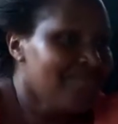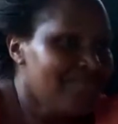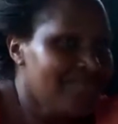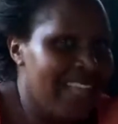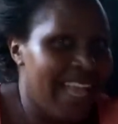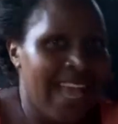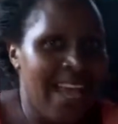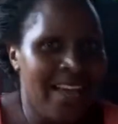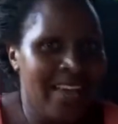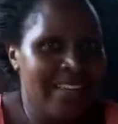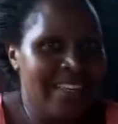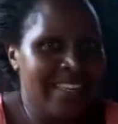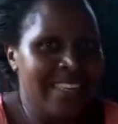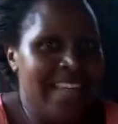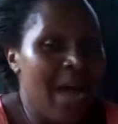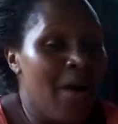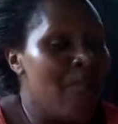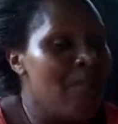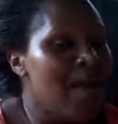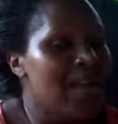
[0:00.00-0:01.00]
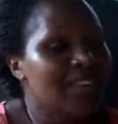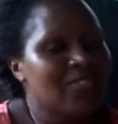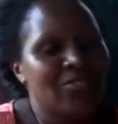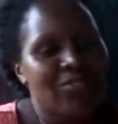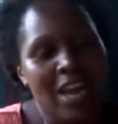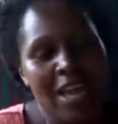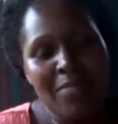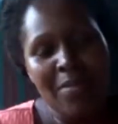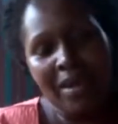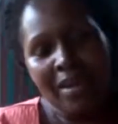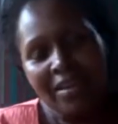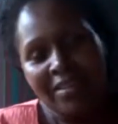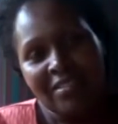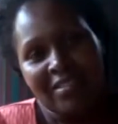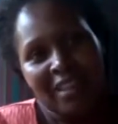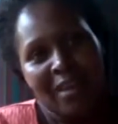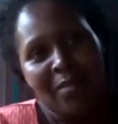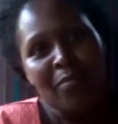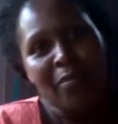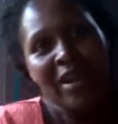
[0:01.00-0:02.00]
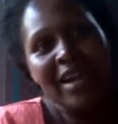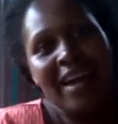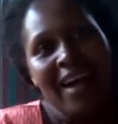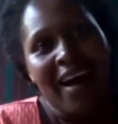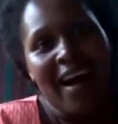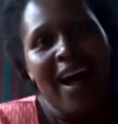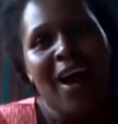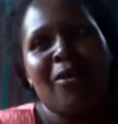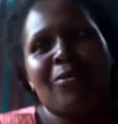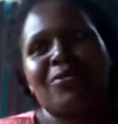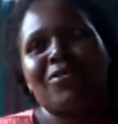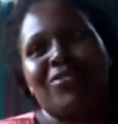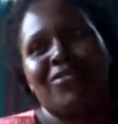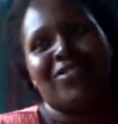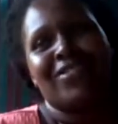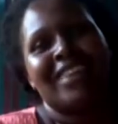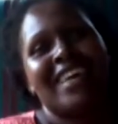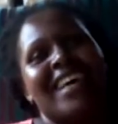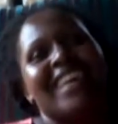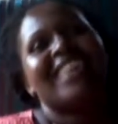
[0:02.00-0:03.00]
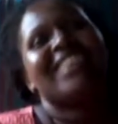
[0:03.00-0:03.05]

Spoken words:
Yeah, in my tribe at least, they bring cows.